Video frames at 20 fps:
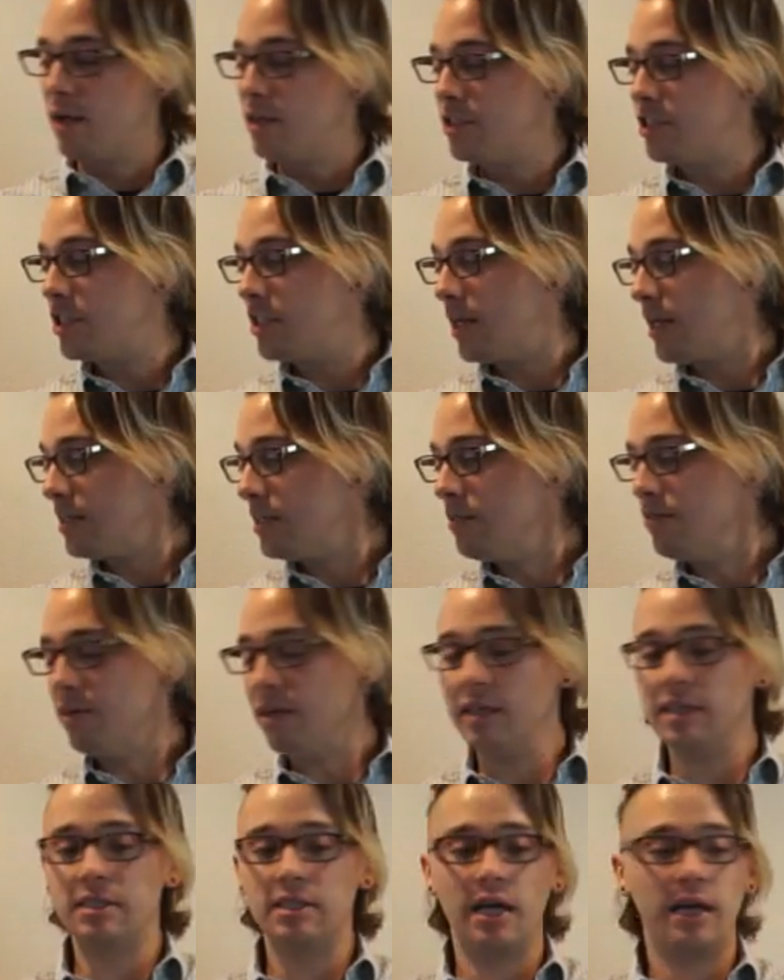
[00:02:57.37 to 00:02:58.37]
She doesn't
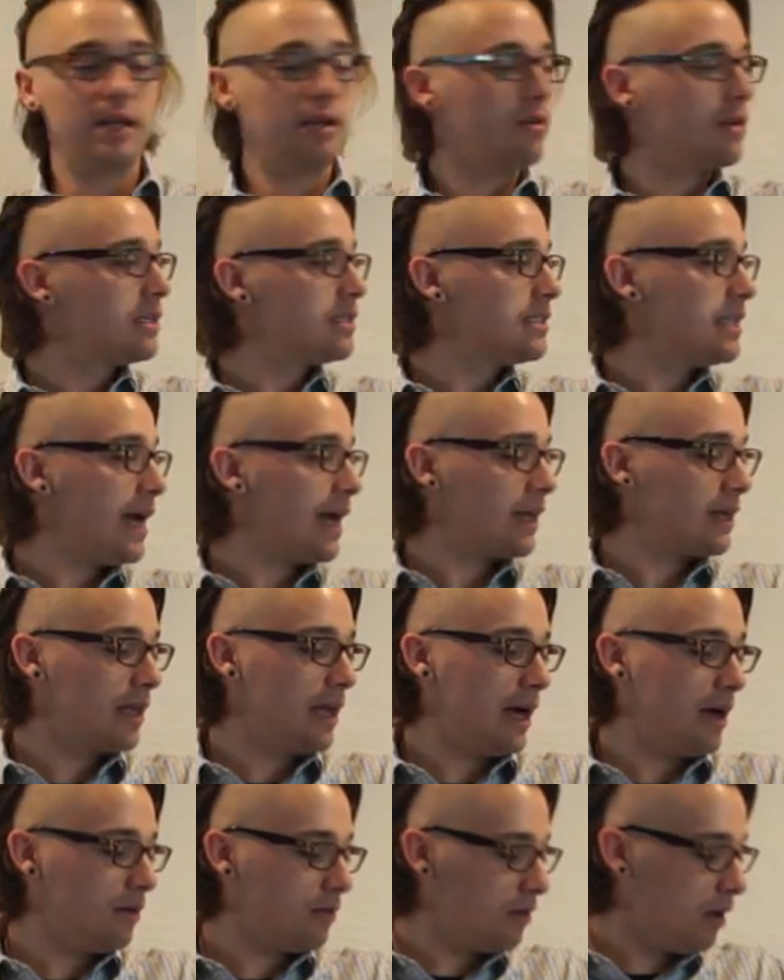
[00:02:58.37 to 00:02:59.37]
really tell you exactly
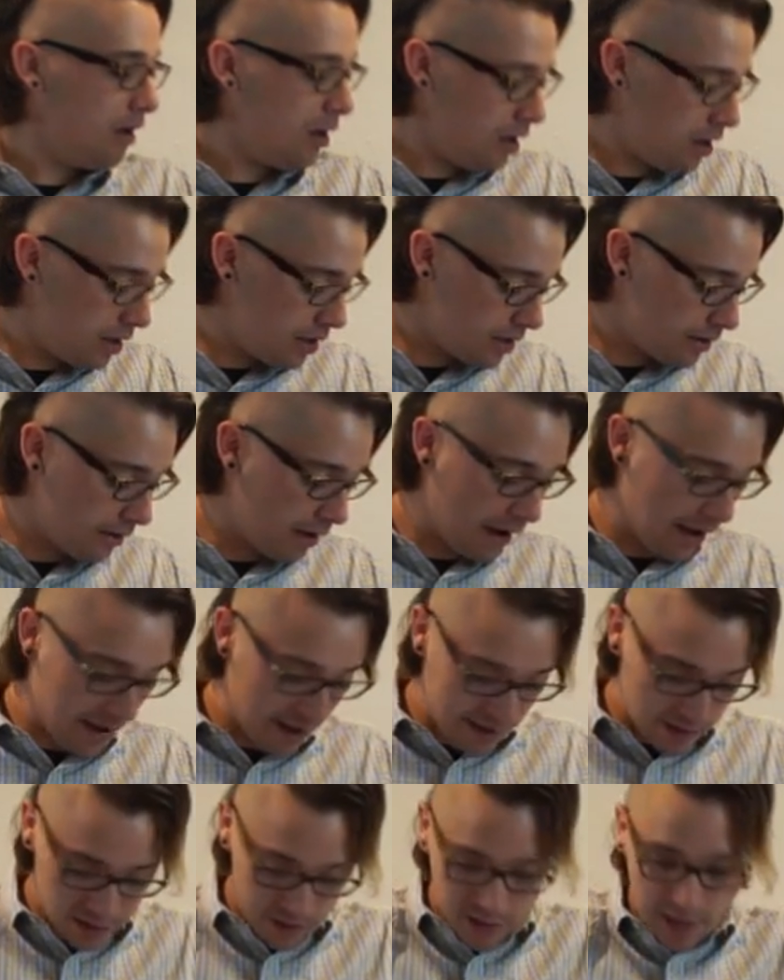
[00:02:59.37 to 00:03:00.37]
how long.
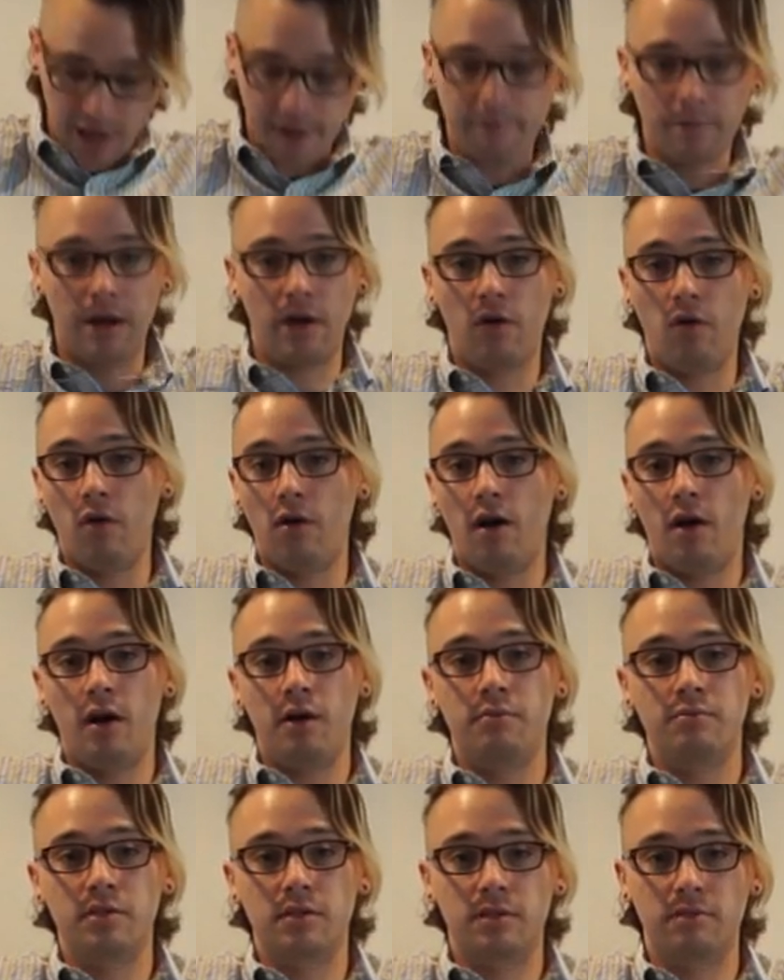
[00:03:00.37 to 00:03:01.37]
I just have my whole
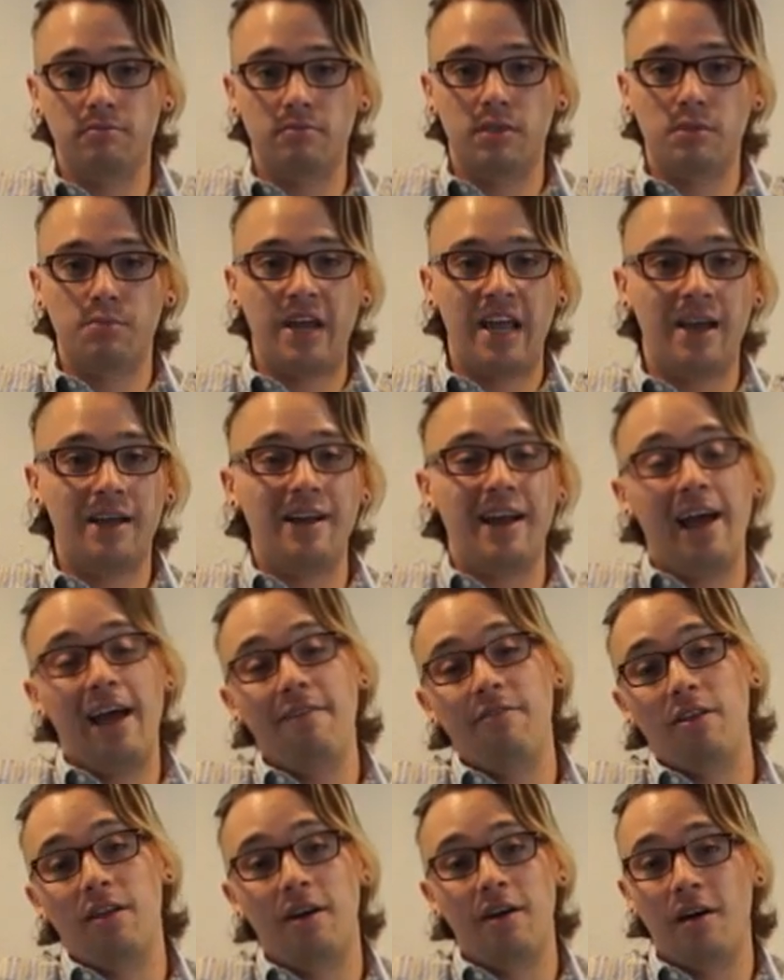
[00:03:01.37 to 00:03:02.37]
arm span. I
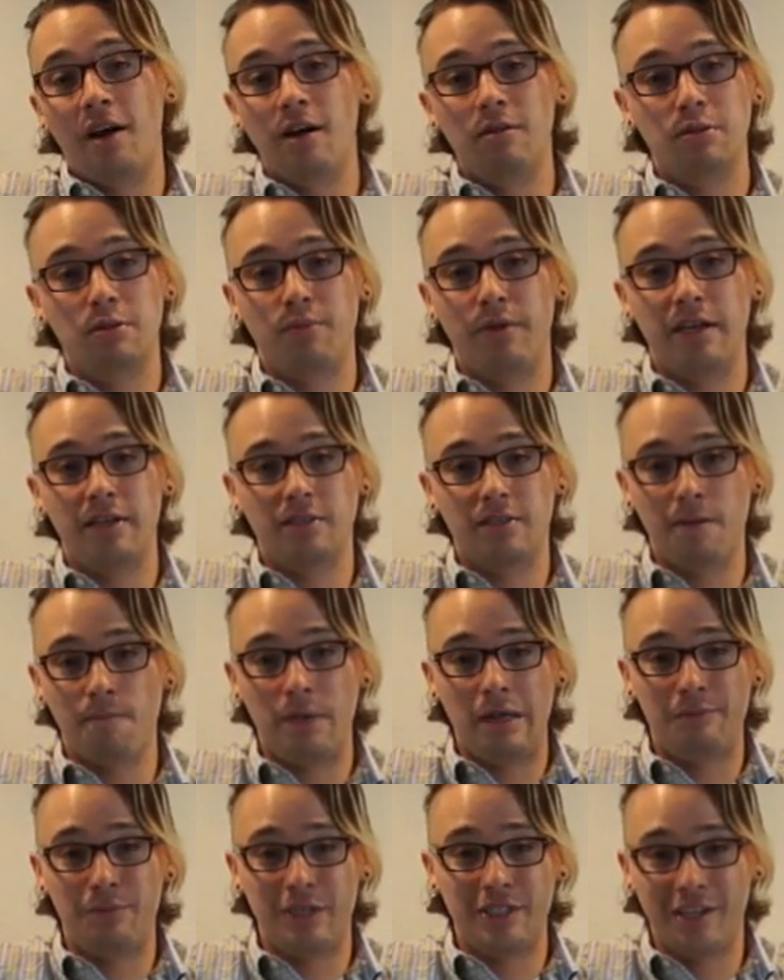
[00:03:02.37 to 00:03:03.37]
have a long arm span. Some
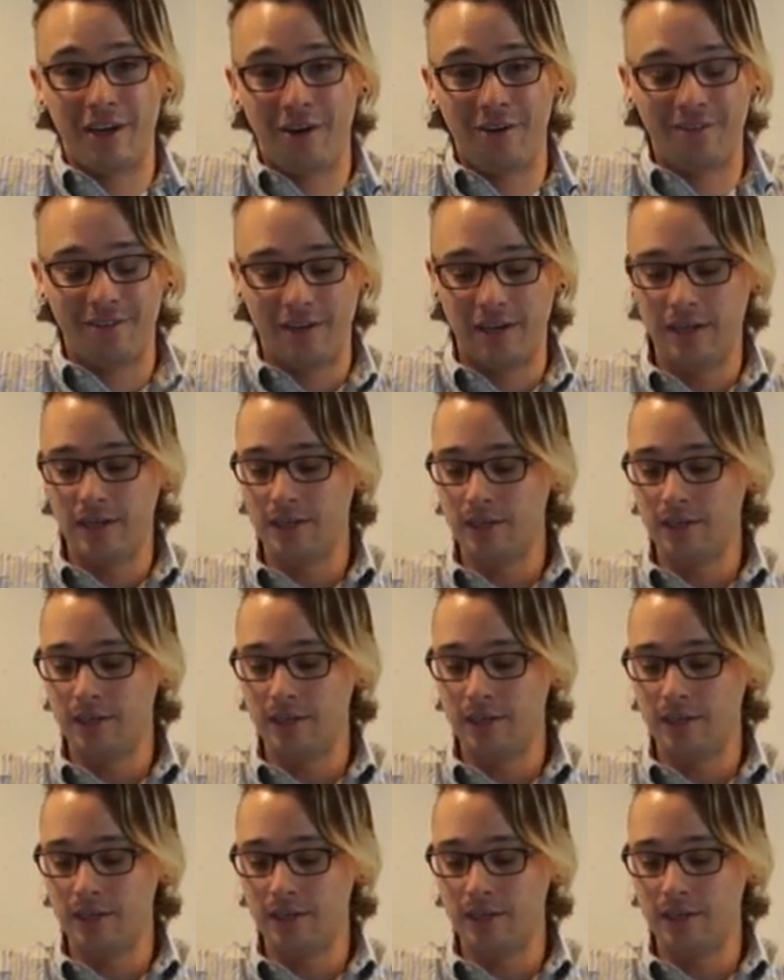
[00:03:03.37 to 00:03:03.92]
people don't.